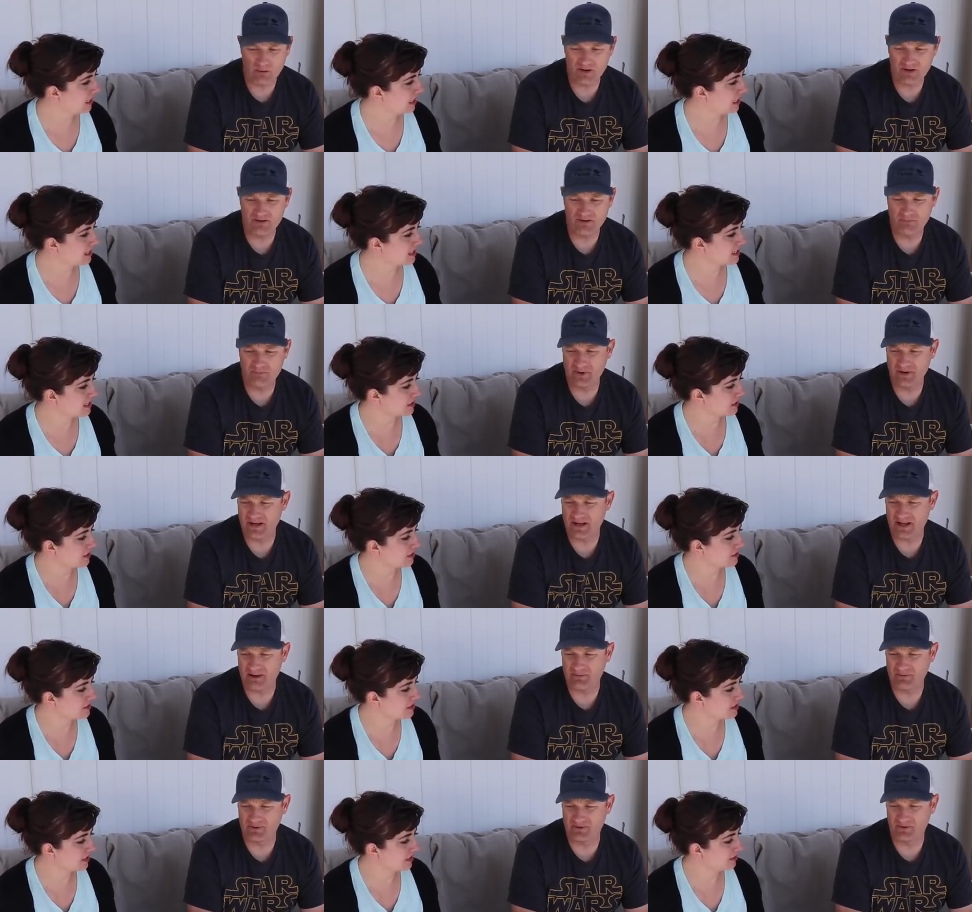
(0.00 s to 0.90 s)
Speaker 1: wouldn't have deals. been
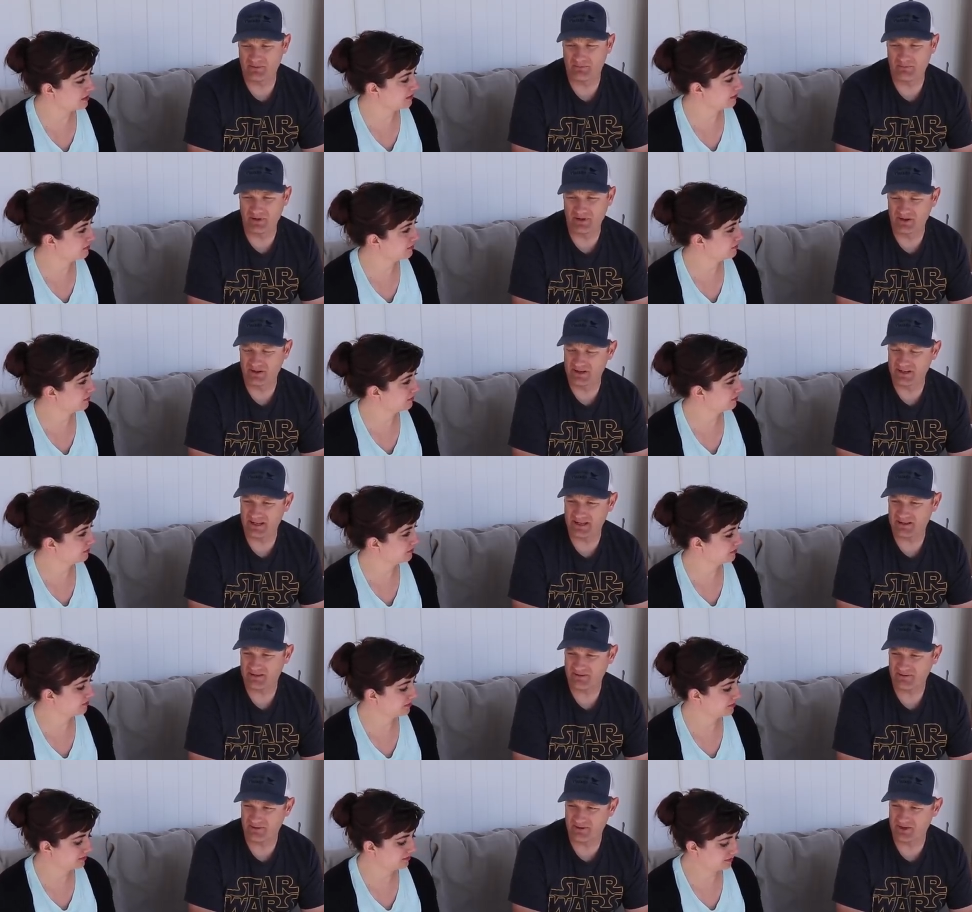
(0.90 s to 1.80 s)
able to build
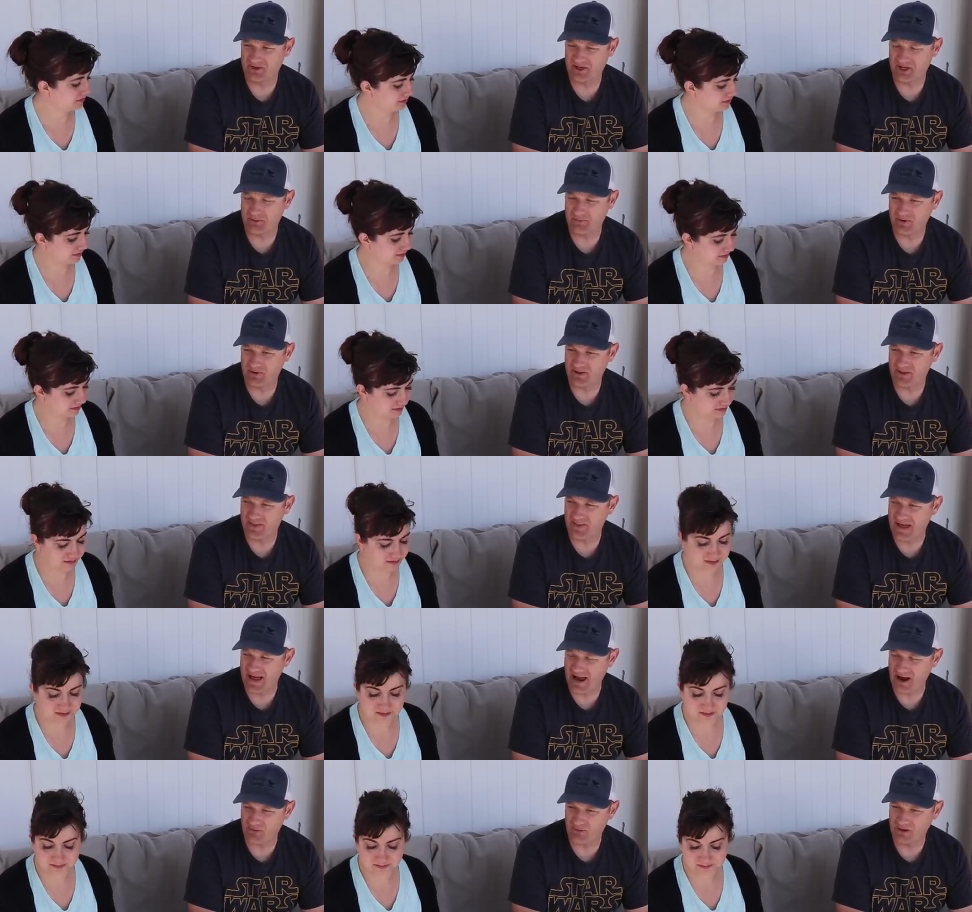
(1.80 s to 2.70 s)
it for cheaper
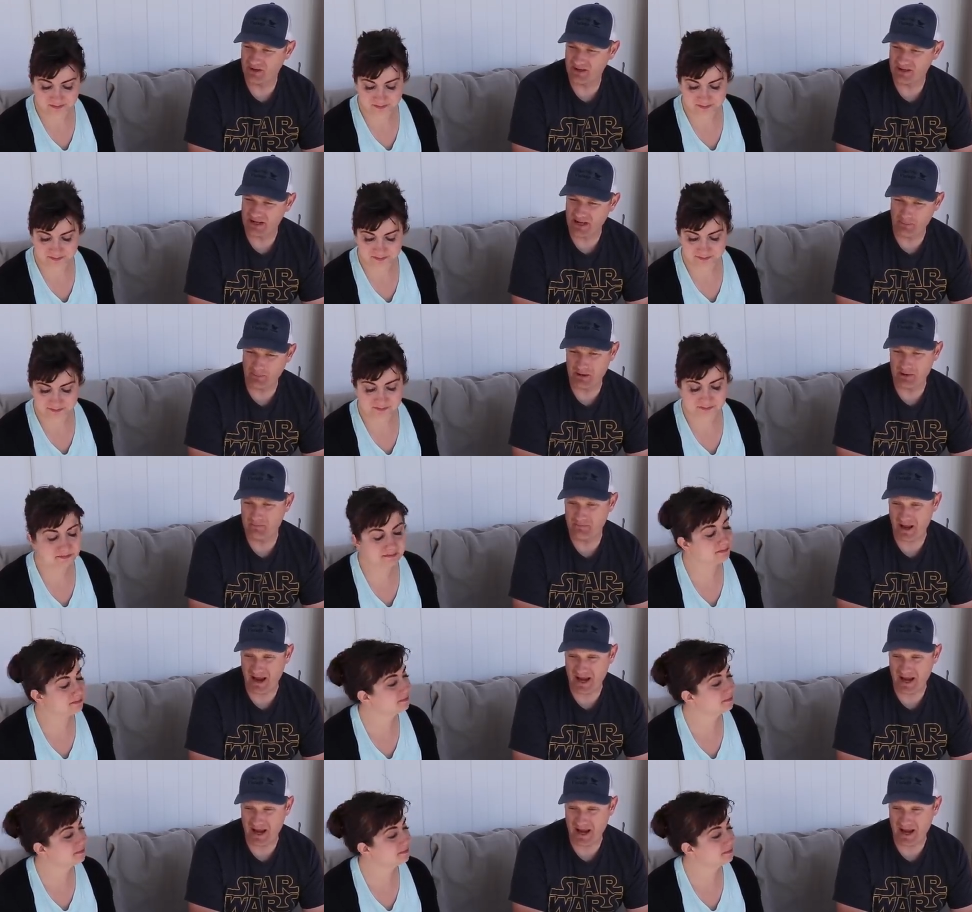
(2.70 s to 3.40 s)
than that really. I mean,